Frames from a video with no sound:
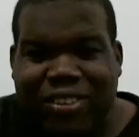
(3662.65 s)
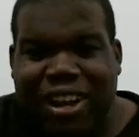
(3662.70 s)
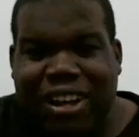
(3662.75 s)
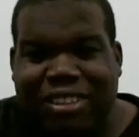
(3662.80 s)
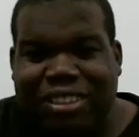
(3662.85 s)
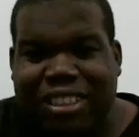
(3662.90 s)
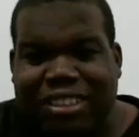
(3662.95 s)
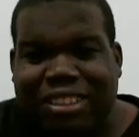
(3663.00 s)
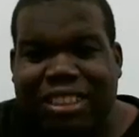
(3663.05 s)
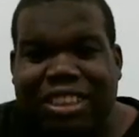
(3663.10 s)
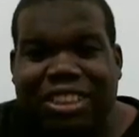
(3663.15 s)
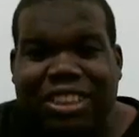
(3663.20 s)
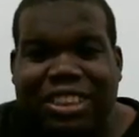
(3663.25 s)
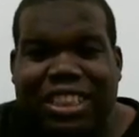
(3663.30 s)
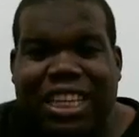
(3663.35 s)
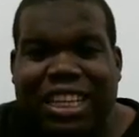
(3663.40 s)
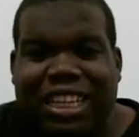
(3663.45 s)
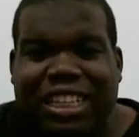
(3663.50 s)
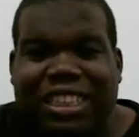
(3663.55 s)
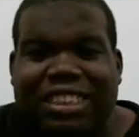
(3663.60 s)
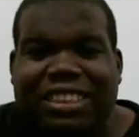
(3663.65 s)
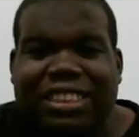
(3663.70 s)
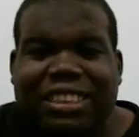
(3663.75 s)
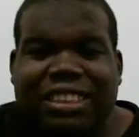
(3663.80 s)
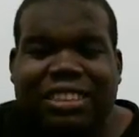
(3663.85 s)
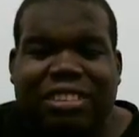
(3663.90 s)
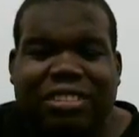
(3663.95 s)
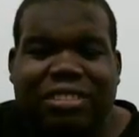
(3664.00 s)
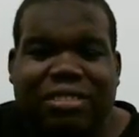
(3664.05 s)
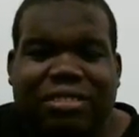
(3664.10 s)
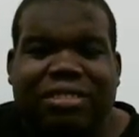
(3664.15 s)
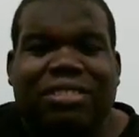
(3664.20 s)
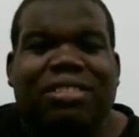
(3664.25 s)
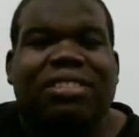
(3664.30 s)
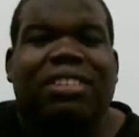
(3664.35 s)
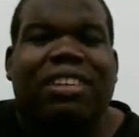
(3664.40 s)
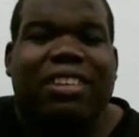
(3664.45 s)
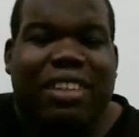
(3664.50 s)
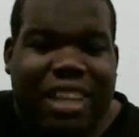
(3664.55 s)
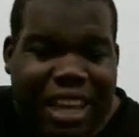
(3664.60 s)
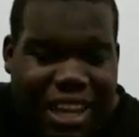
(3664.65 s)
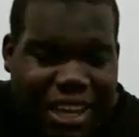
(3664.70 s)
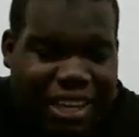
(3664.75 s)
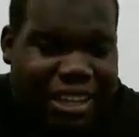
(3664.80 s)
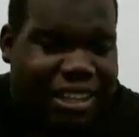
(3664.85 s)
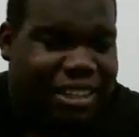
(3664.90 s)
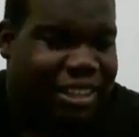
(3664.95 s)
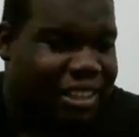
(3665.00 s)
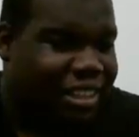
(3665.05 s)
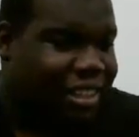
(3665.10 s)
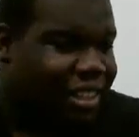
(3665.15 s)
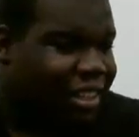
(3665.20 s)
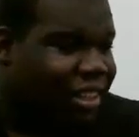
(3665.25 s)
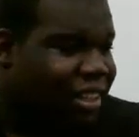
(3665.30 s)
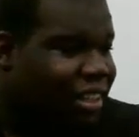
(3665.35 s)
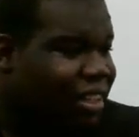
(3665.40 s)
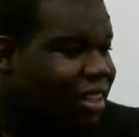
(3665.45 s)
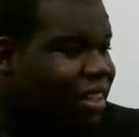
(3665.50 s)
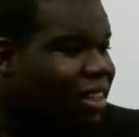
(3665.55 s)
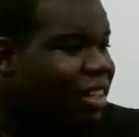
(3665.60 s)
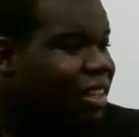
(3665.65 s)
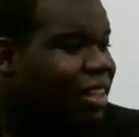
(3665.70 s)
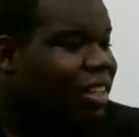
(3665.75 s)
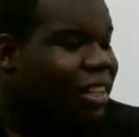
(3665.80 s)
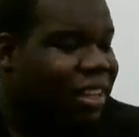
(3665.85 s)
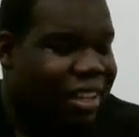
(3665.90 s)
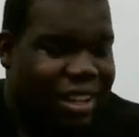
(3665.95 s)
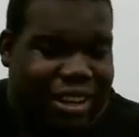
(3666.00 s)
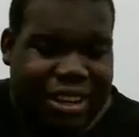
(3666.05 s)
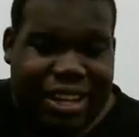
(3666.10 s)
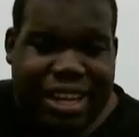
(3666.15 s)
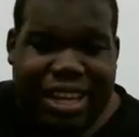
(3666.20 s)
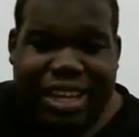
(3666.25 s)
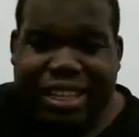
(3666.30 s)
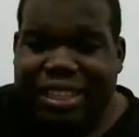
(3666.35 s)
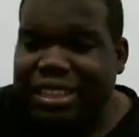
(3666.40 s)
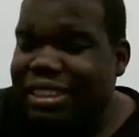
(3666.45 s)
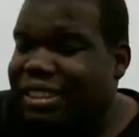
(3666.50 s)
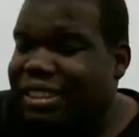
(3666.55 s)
route to two cities. Okay? Okay.